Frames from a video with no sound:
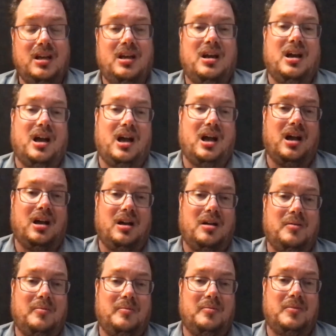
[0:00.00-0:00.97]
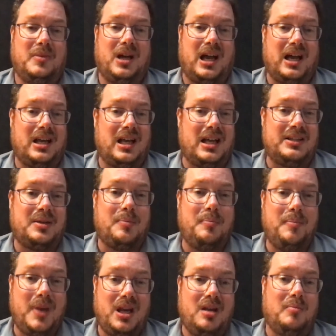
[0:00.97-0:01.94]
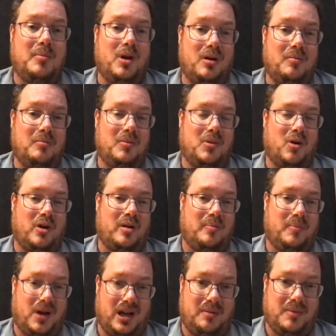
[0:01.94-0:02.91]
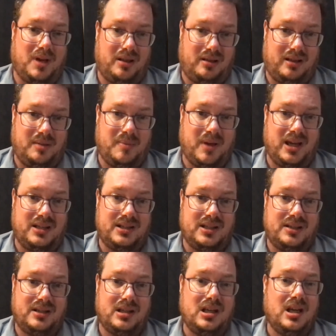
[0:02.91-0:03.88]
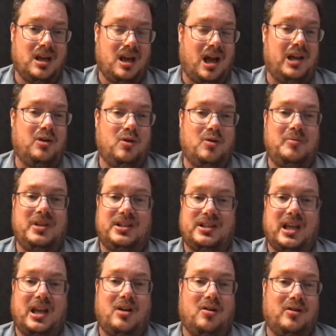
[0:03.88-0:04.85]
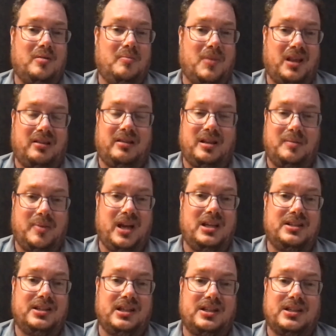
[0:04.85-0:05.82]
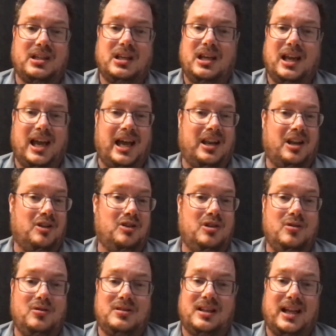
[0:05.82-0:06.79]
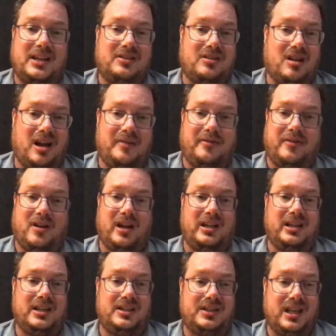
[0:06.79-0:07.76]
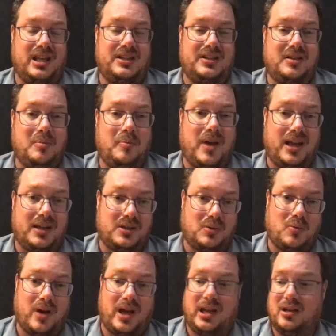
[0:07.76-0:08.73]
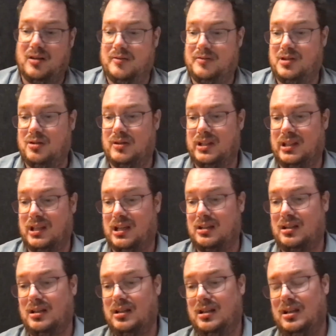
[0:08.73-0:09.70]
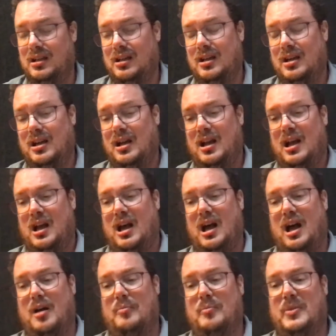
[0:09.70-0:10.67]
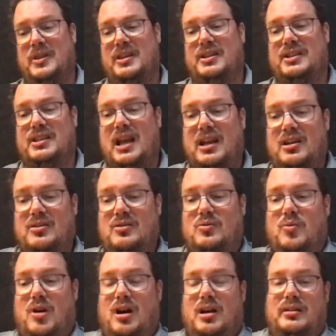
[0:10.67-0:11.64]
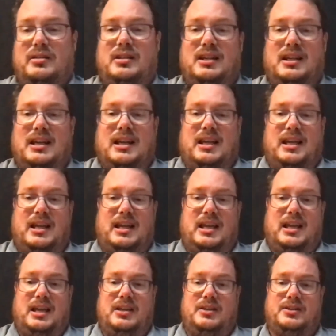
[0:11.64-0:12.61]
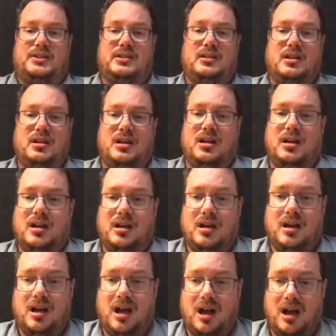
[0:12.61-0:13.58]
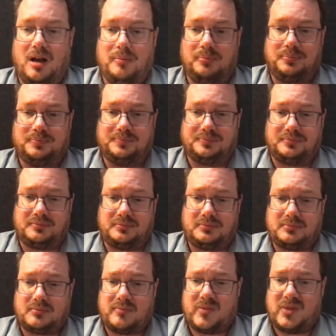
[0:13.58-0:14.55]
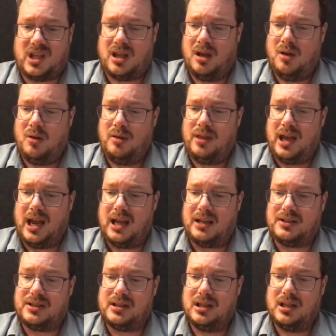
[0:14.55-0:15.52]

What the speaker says: as a minimum on a bi-monthly basis. I normally say on a monthly basis, and a newsletter I find is the best way of doing that. The second one is that